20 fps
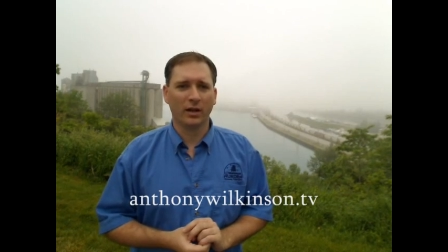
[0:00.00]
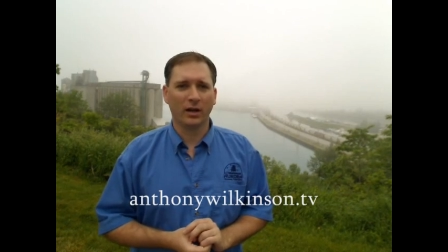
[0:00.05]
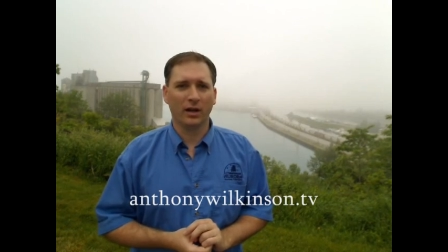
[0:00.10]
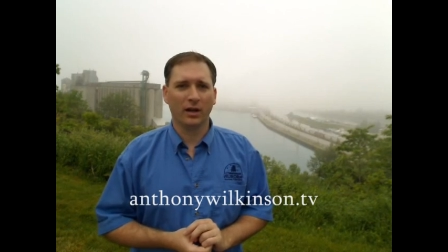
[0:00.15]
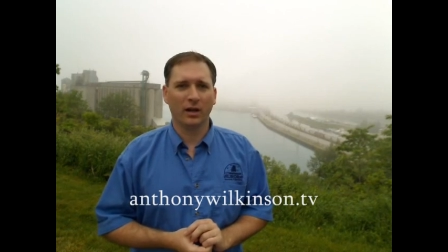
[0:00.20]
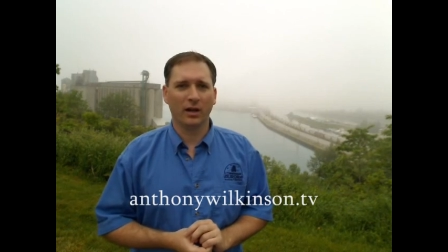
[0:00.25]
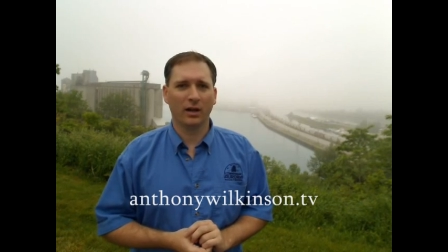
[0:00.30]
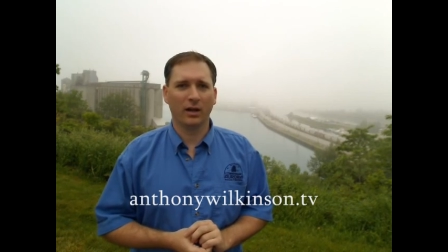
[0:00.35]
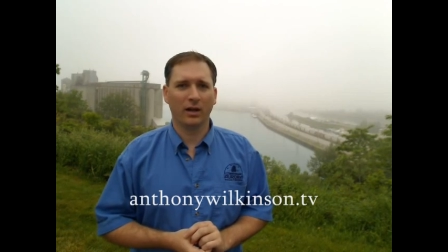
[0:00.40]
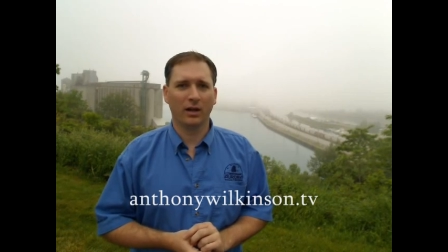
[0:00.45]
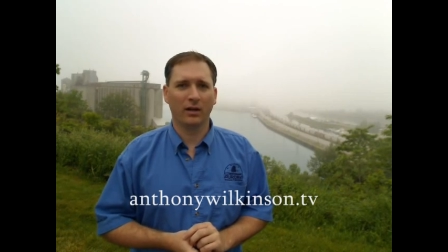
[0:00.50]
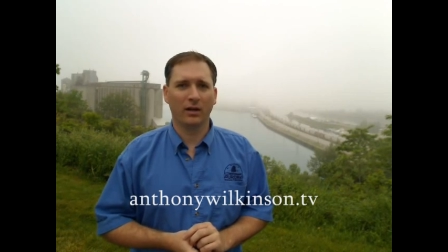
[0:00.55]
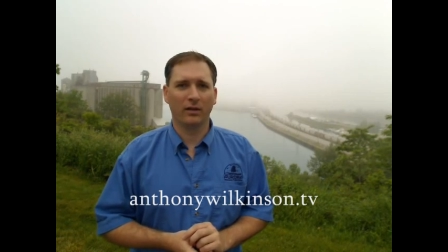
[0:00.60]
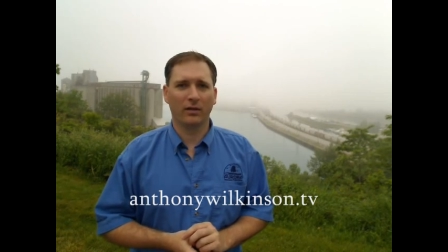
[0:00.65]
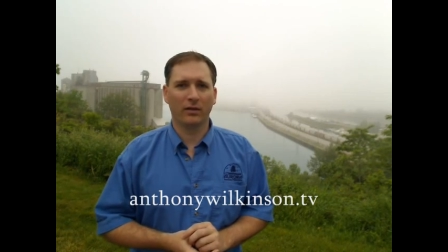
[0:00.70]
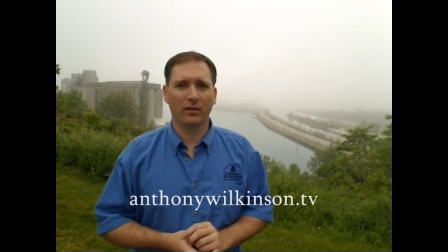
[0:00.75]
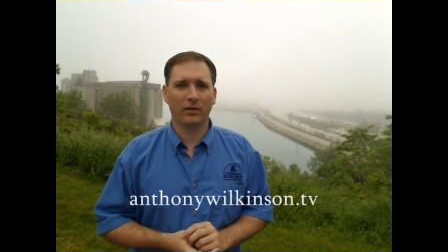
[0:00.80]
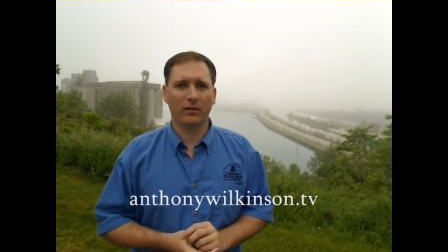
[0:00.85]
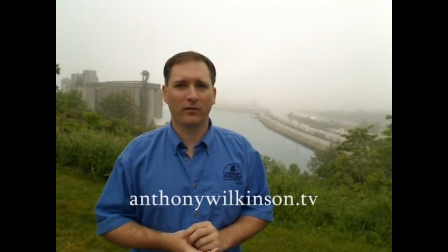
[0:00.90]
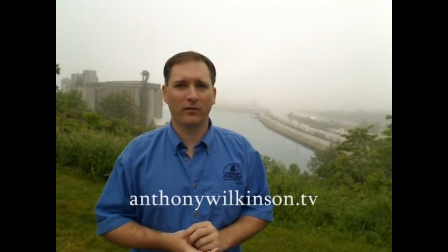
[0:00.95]
uh,
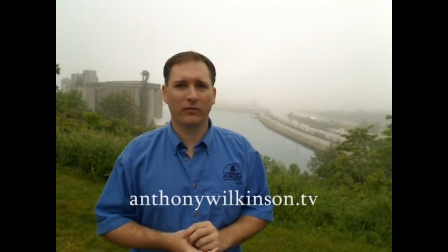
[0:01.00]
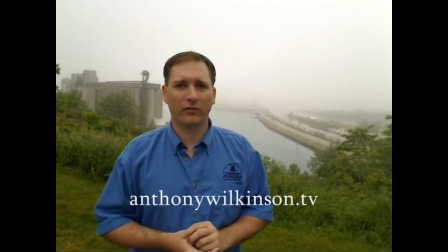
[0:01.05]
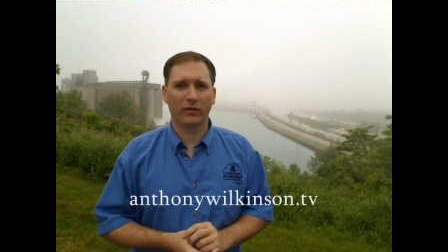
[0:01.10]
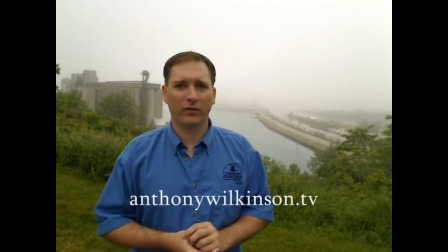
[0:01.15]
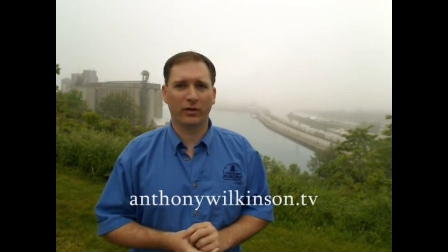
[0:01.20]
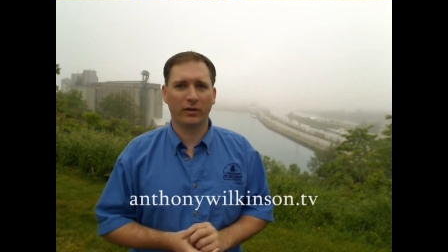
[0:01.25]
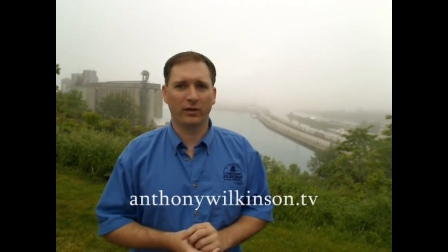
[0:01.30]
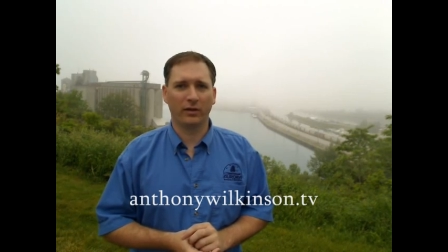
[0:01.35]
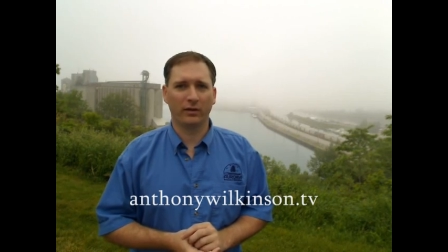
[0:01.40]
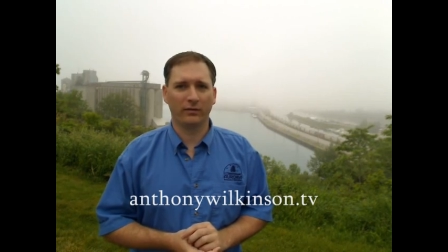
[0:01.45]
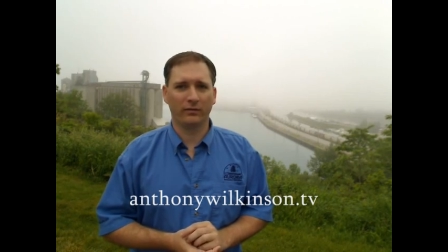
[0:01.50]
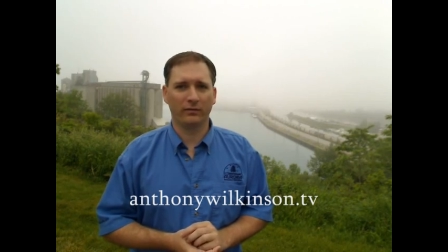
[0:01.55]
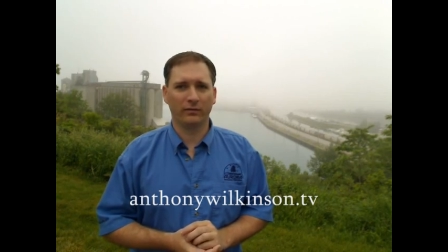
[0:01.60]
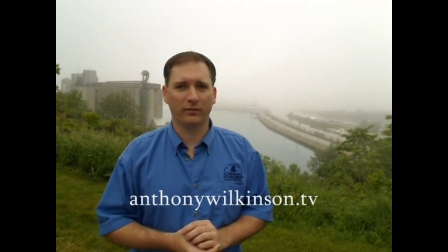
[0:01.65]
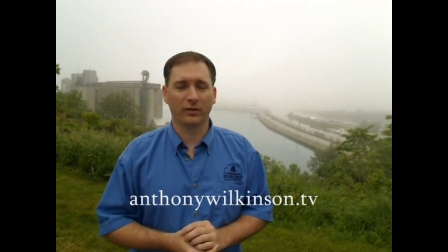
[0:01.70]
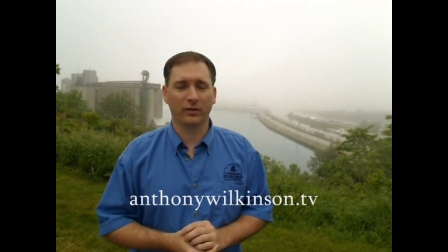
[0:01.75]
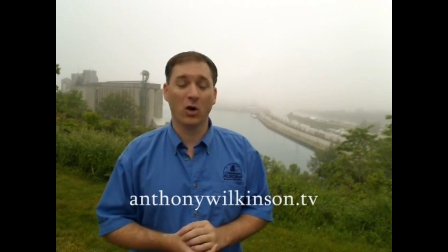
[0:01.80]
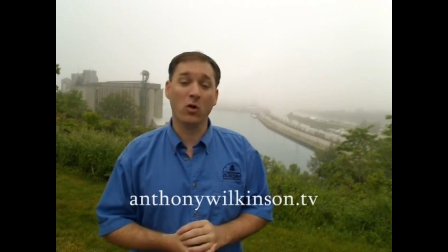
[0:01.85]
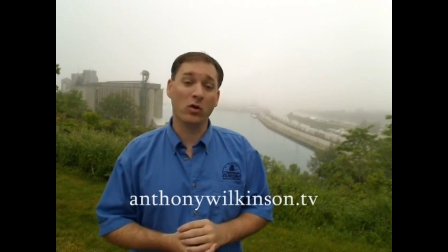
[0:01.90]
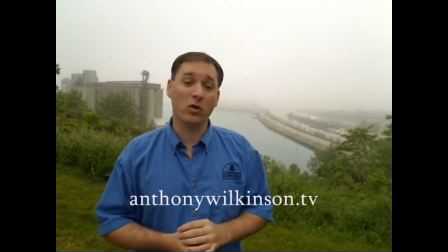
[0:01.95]
for
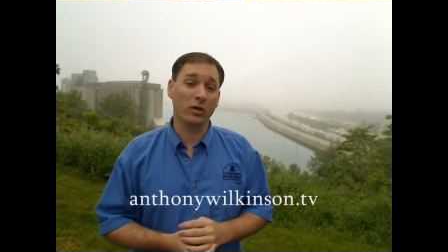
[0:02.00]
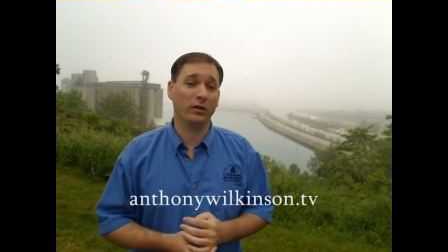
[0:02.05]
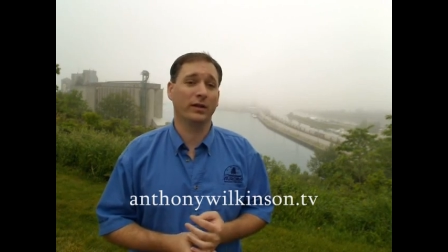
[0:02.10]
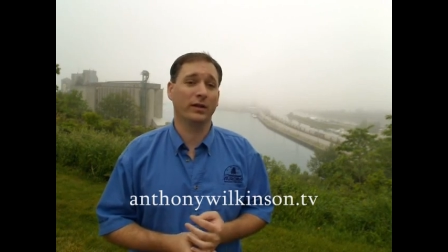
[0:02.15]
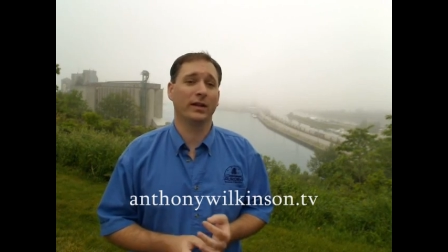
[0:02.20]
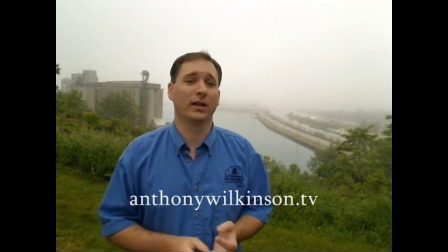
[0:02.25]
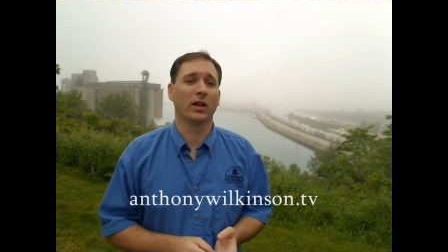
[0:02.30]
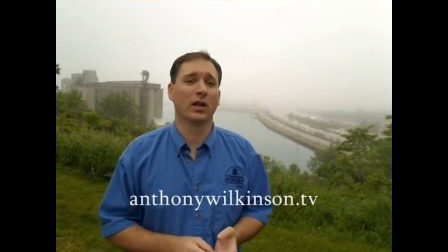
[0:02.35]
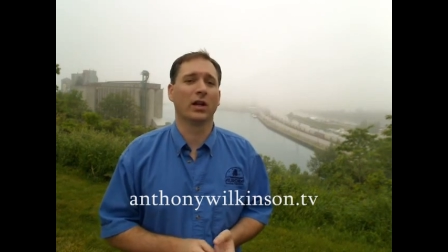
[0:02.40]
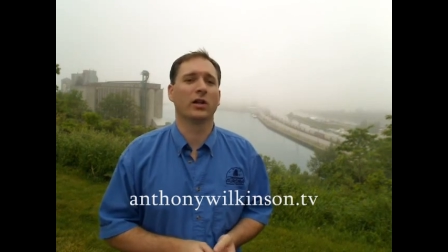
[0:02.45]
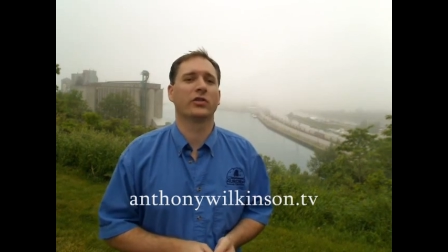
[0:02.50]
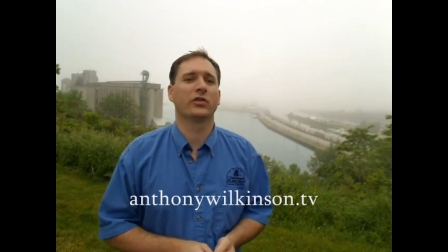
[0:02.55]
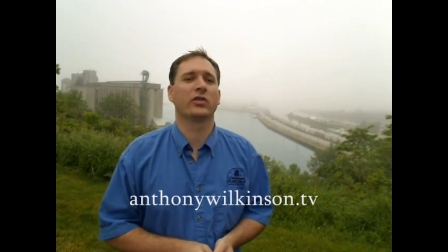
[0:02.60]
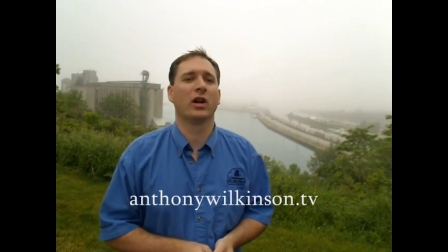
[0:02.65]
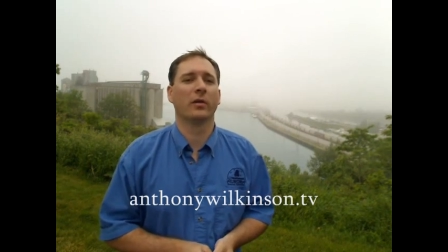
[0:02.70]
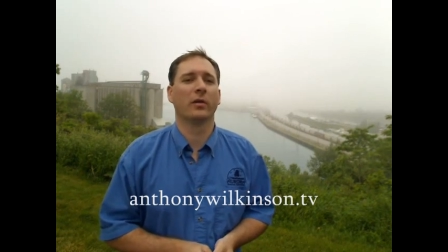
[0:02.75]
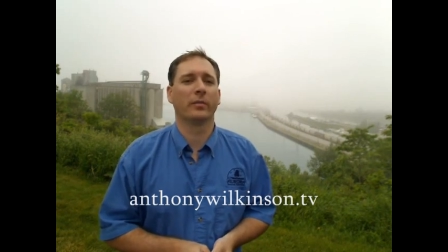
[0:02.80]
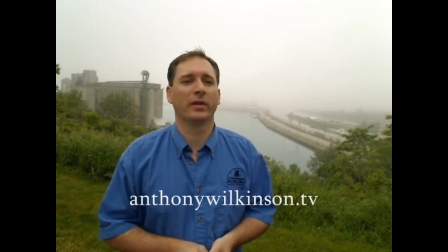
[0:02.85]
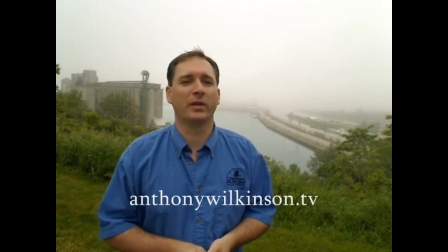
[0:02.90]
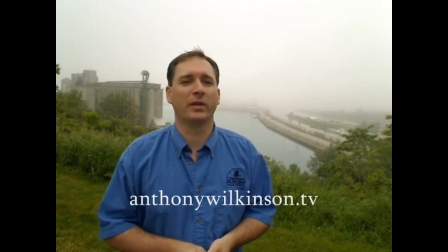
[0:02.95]
locally a large
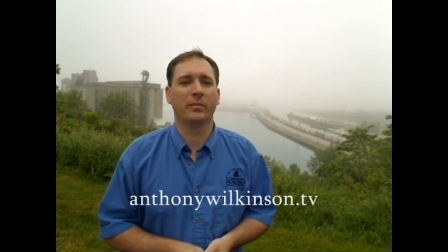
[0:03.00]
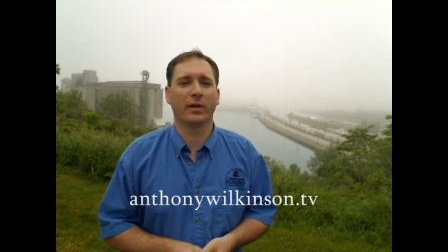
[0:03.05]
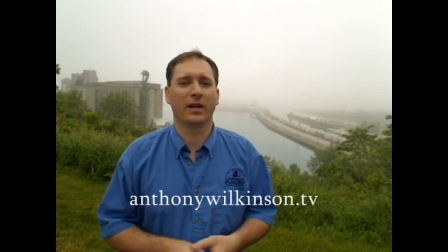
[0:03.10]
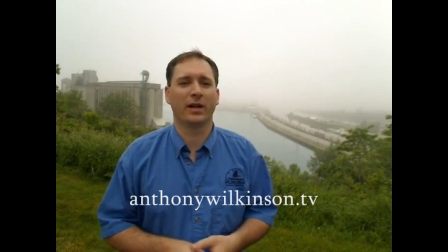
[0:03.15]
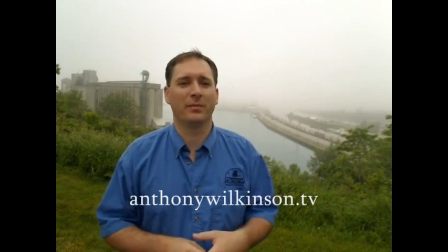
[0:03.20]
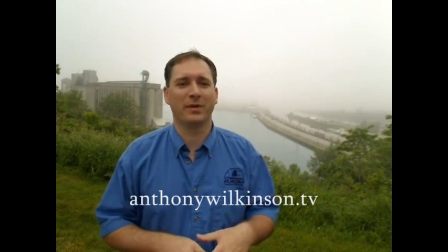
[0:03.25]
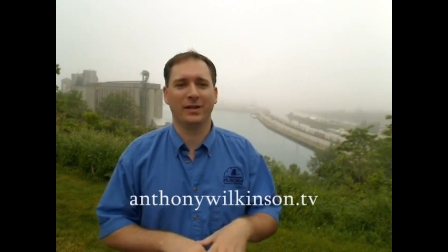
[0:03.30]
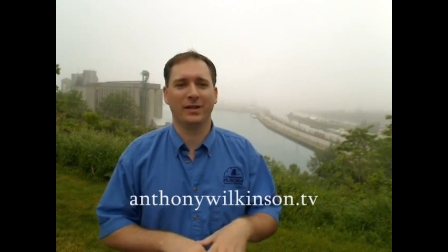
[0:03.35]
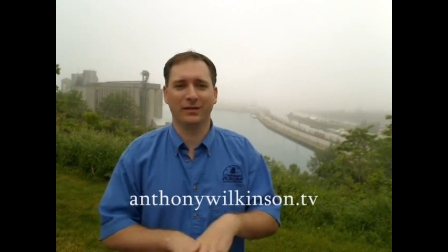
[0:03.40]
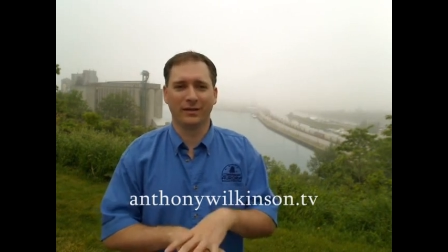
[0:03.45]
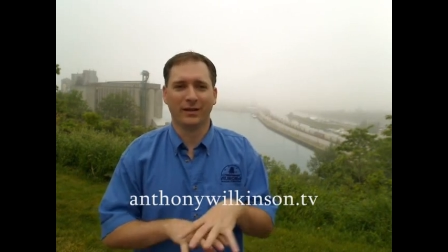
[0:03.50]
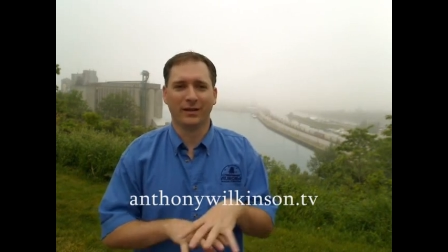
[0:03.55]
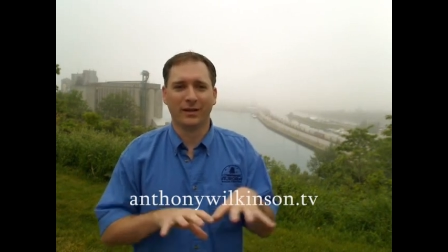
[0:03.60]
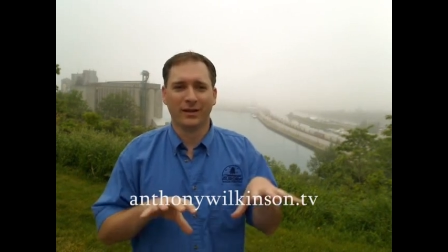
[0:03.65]
company, but I mean,